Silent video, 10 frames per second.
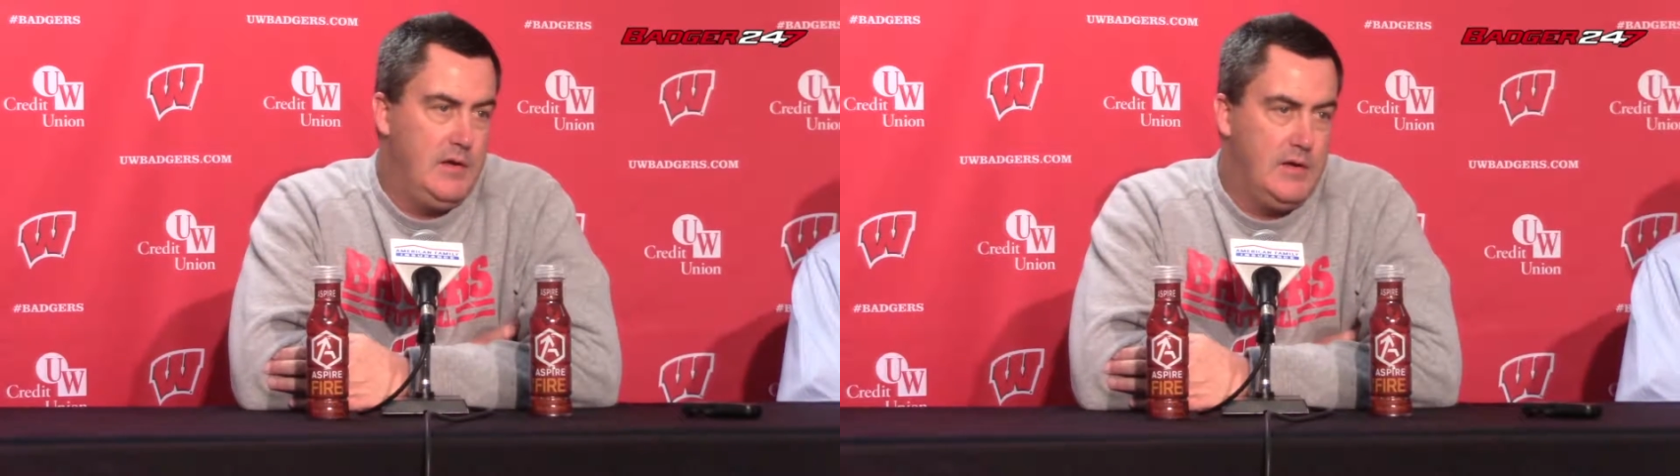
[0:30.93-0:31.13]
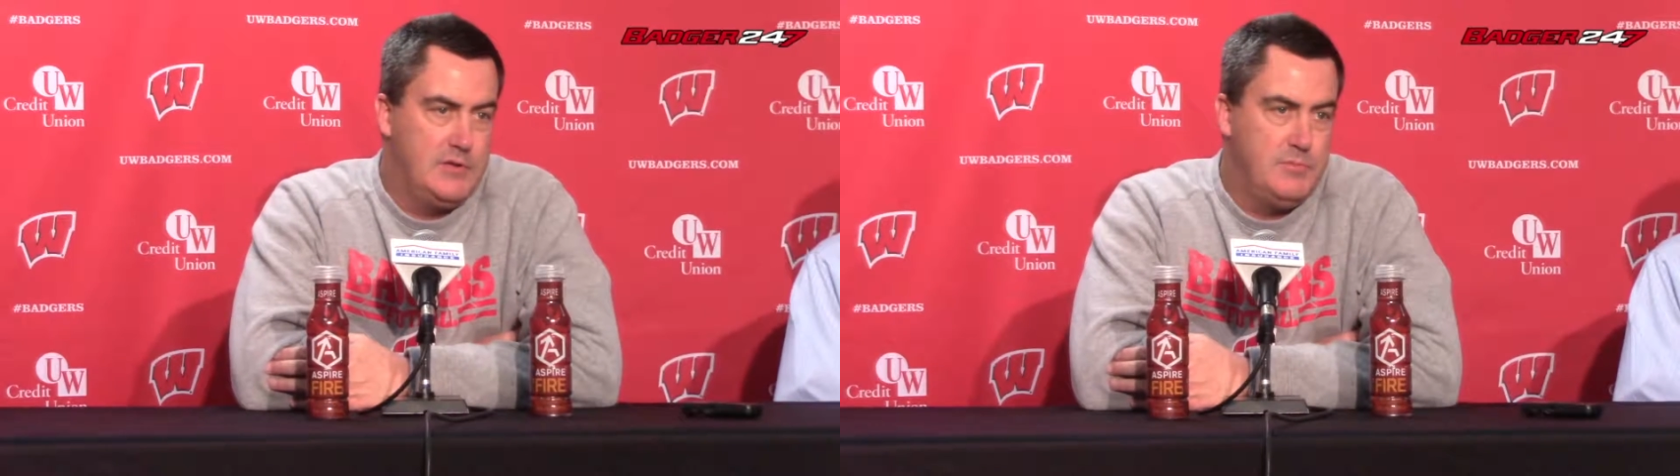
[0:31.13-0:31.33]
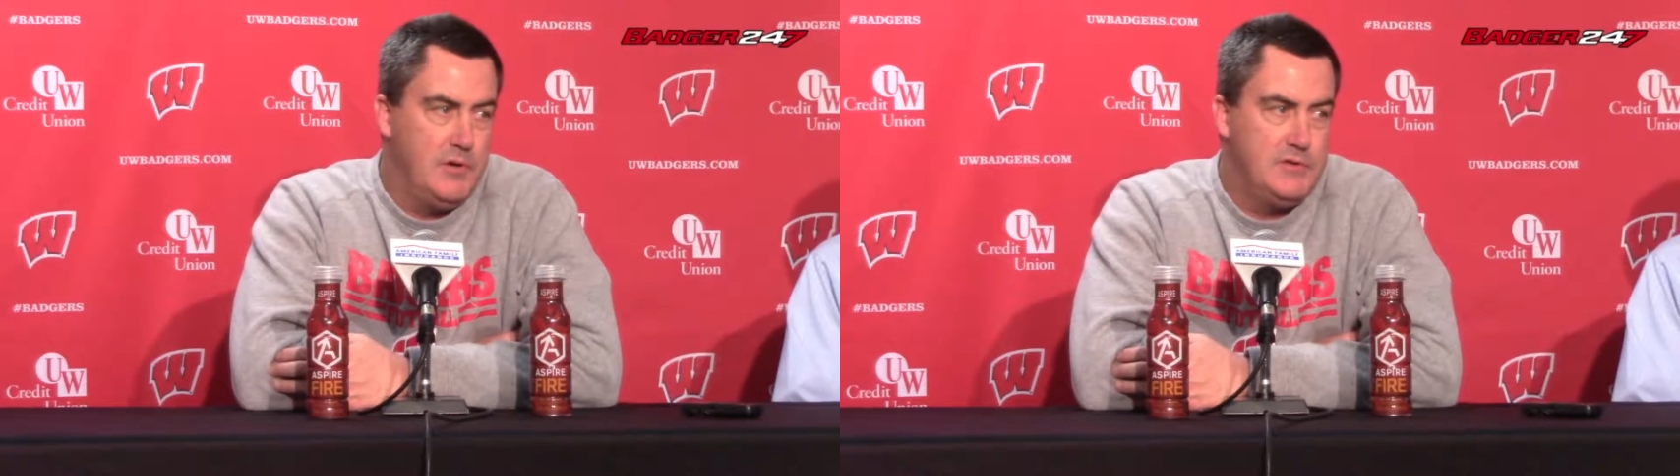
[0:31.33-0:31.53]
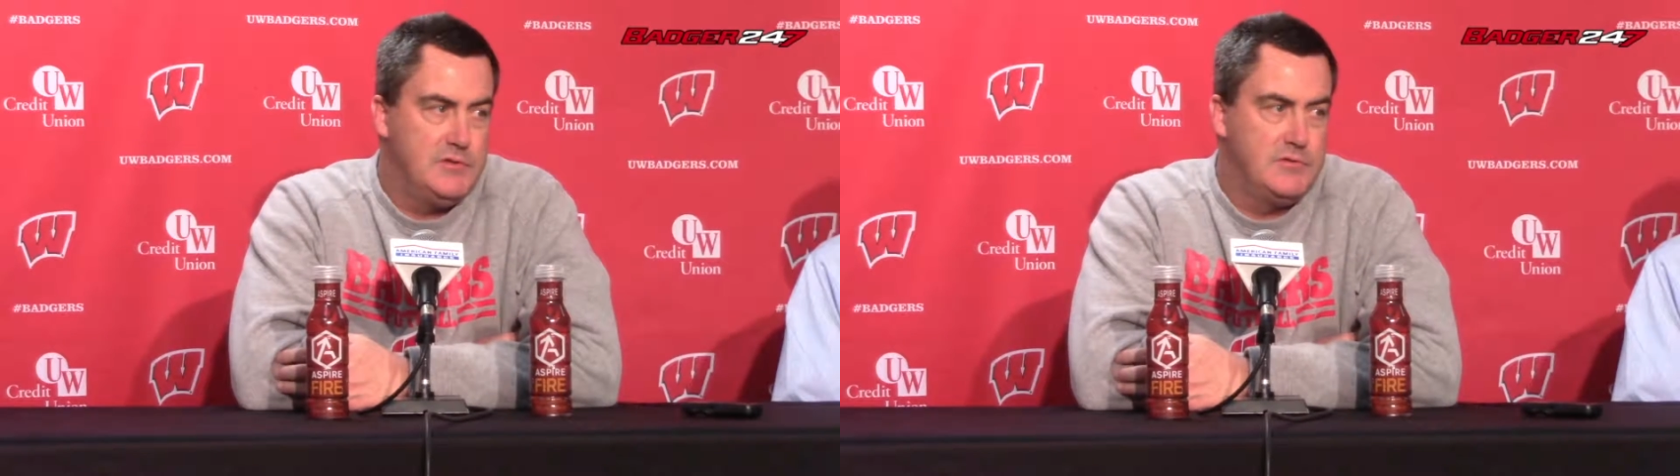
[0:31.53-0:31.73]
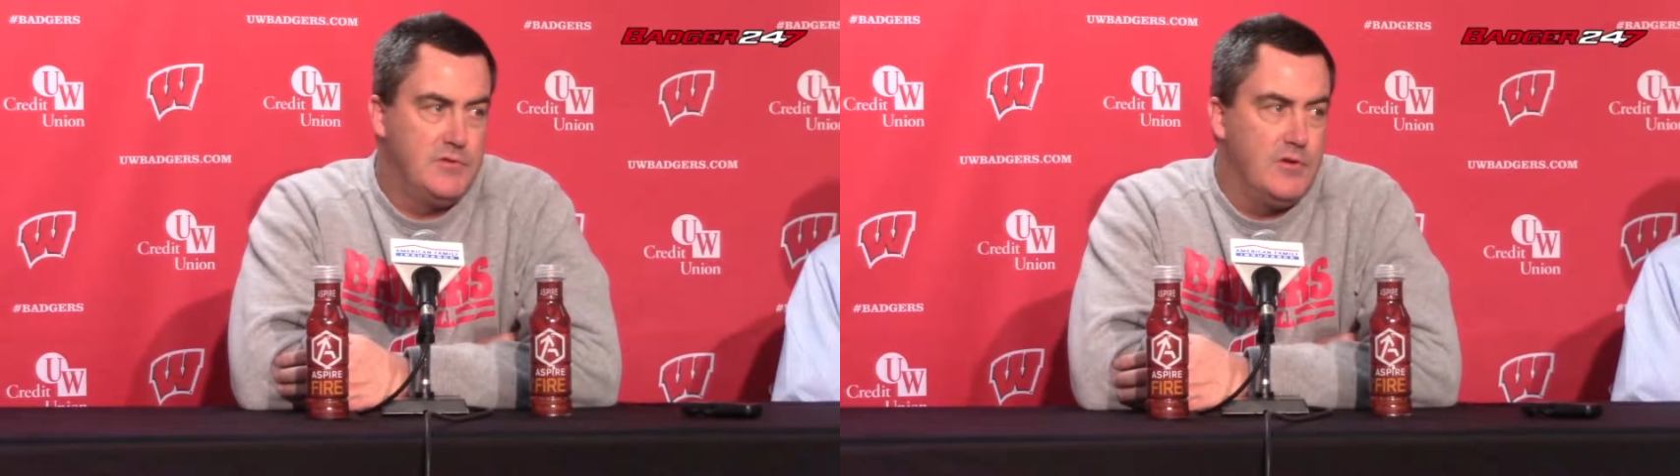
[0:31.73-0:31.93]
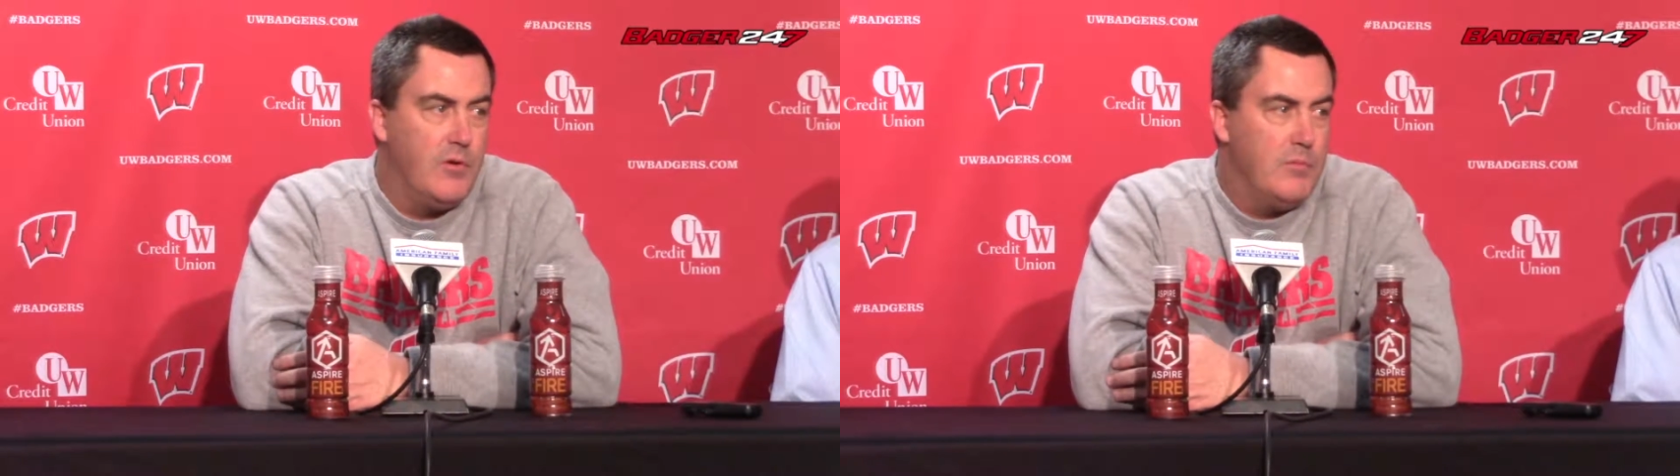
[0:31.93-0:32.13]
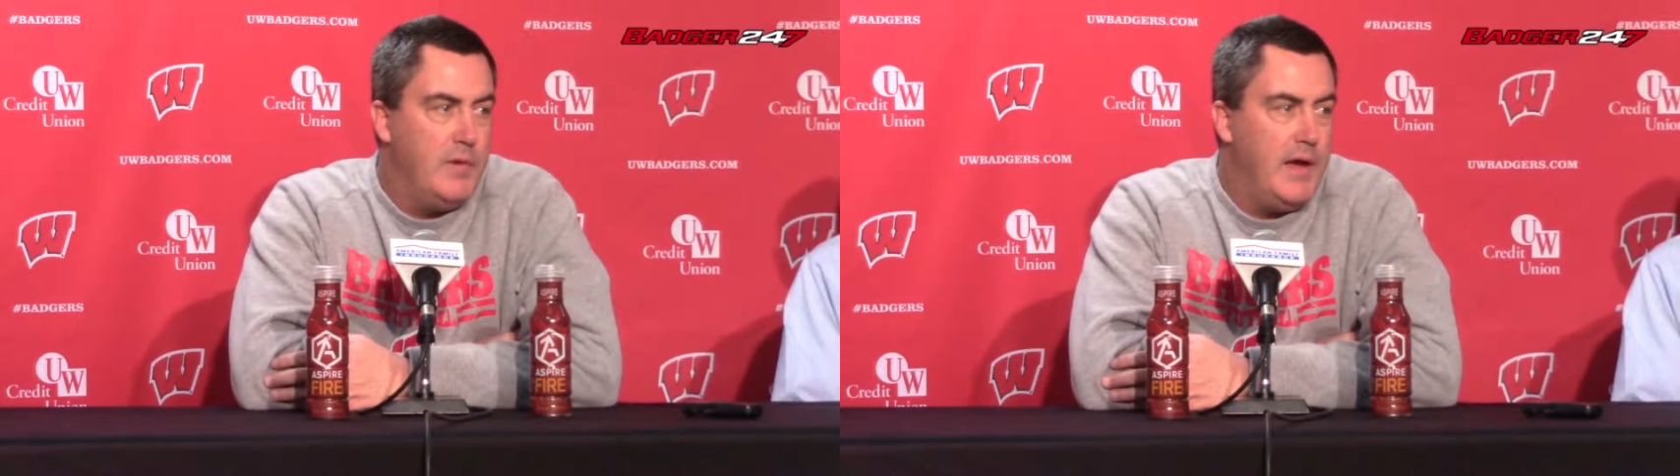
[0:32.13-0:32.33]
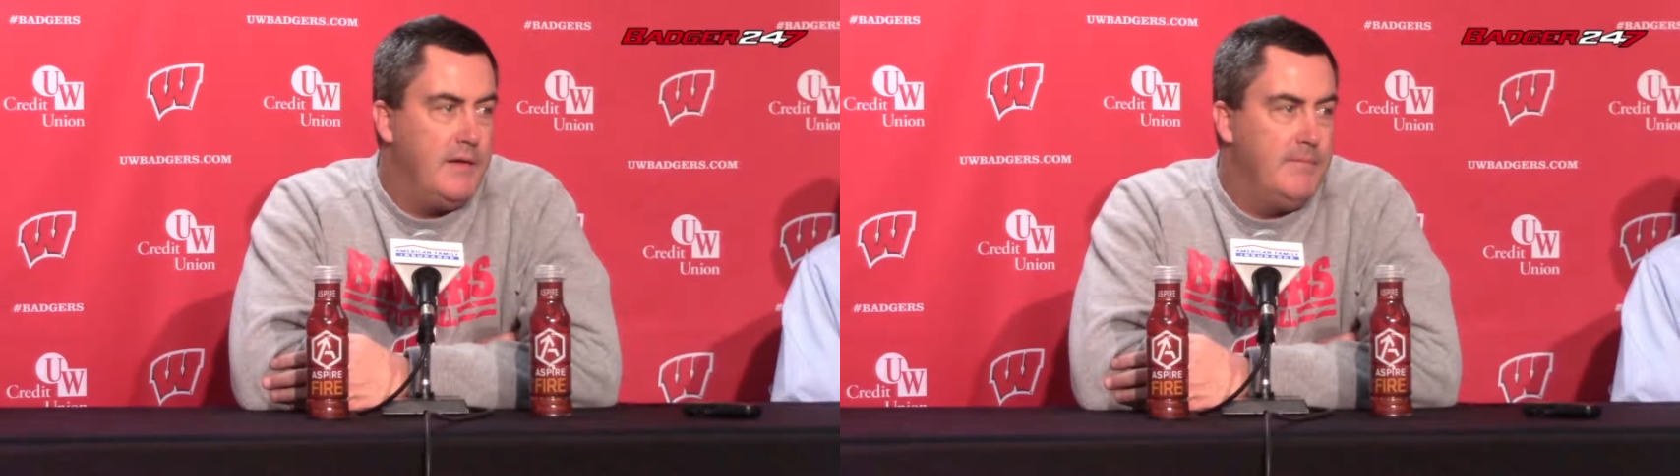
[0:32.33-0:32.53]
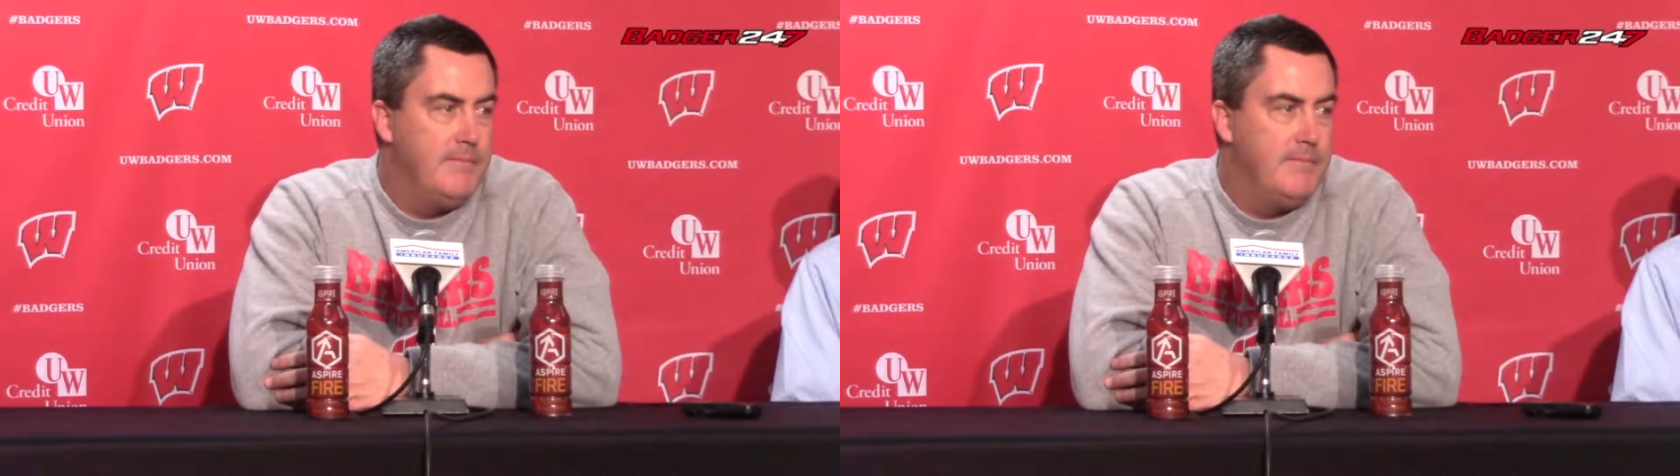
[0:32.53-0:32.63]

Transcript: experiences, good or bad.